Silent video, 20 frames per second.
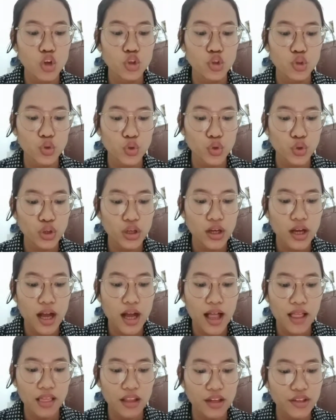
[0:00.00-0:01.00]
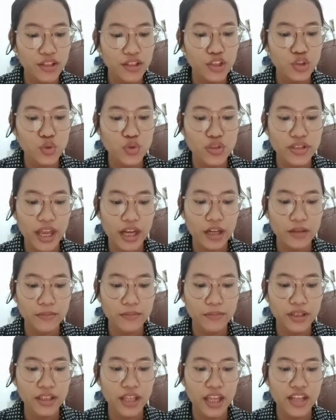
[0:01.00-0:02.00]
to learning to
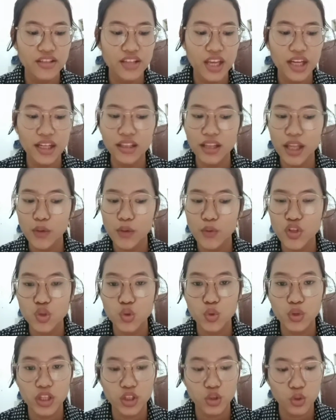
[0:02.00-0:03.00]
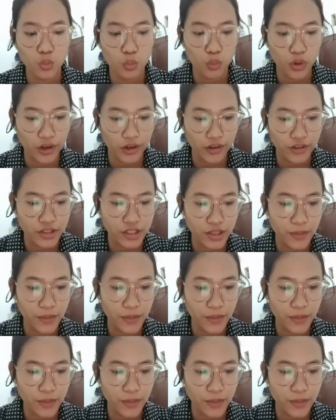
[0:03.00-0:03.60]
segment and second language to into words.